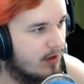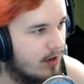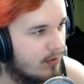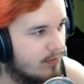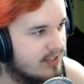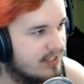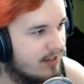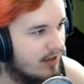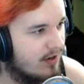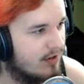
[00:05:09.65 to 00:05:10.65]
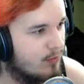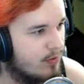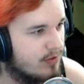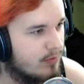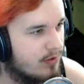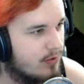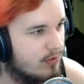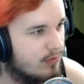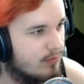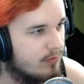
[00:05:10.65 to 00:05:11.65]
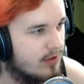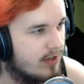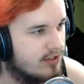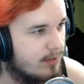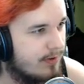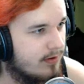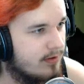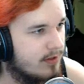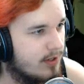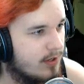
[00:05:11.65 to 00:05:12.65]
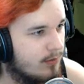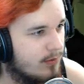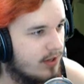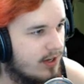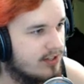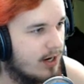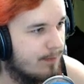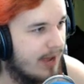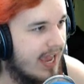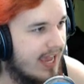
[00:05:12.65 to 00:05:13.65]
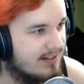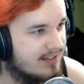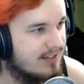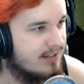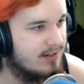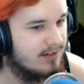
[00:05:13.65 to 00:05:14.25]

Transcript: Oh, see, oh, no wonder we're cold. We lost our, we lost our pants.